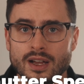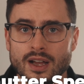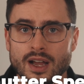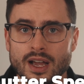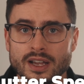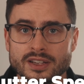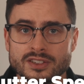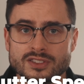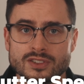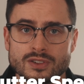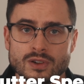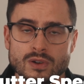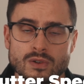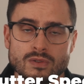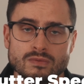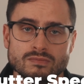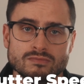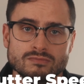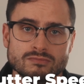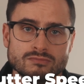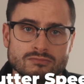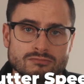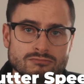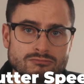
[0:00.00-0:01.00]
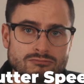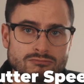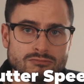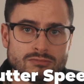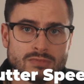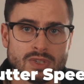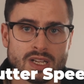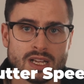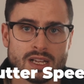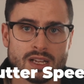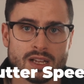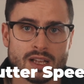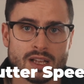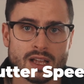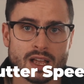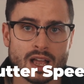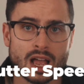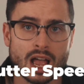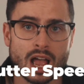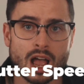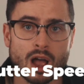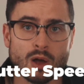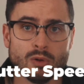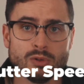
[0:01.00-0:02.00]
ISO.
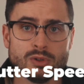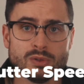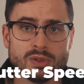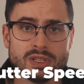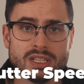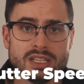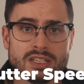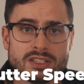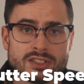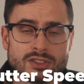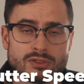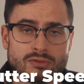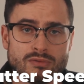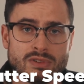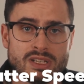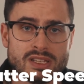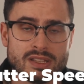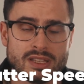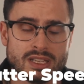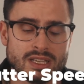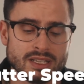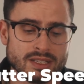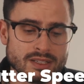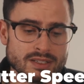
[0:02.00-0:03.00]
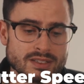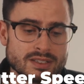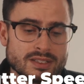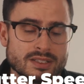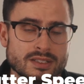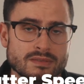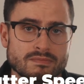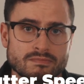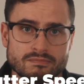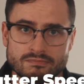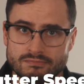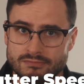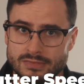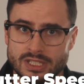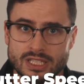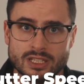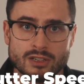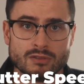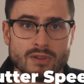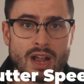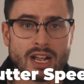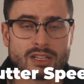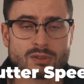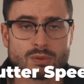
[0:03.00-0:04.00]
How do these three things
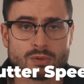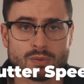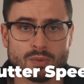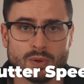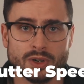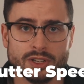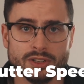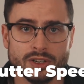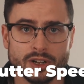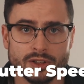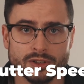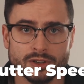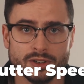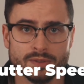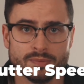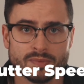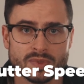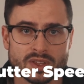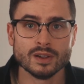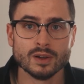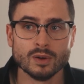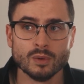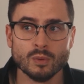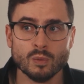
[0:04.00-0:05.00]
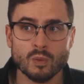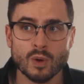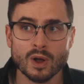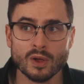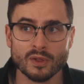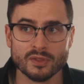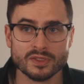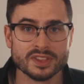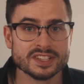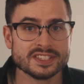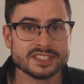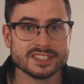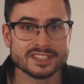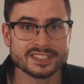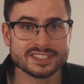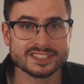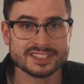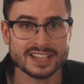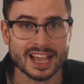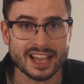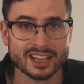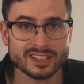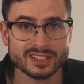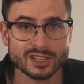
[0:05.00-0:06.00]
interact with one another? Well, this is
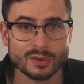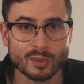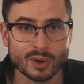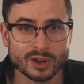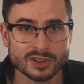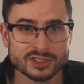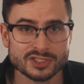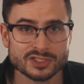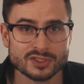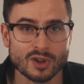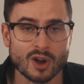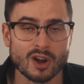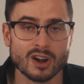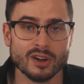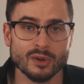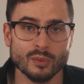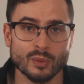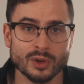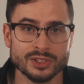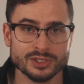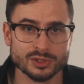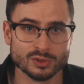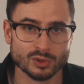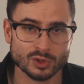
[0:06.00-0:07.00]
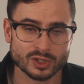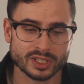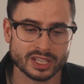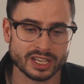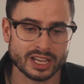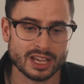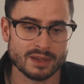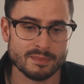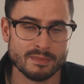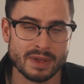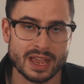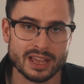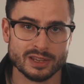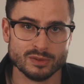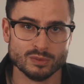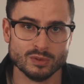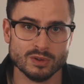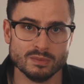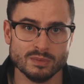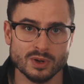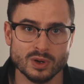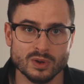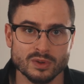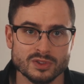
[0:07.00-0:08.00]
exactly where to start when you're looking at
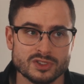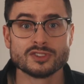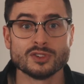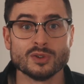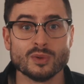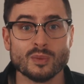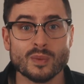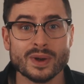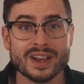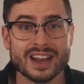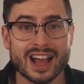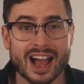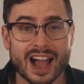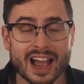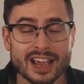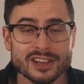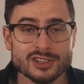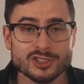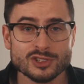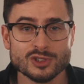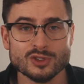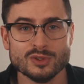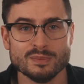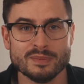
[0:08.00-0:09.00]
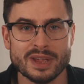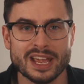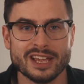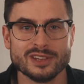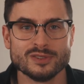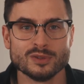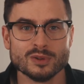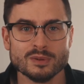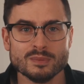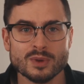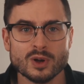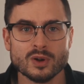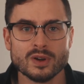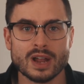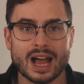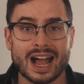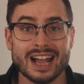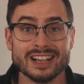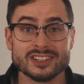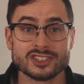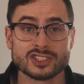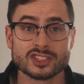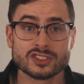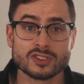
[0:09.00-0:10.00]
manual mode. So when I shoot manual mode,
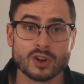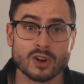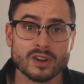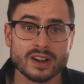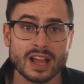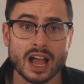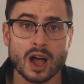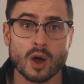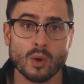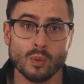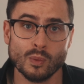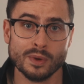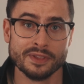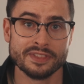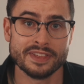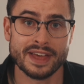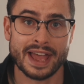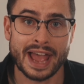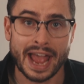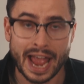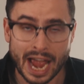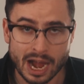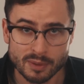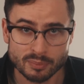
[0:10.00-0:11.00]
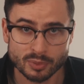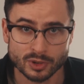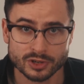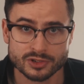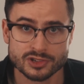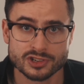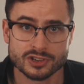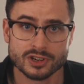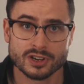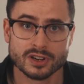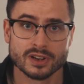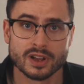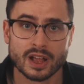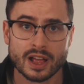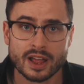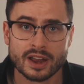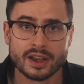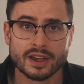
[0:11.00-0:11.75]
I start out with aperture.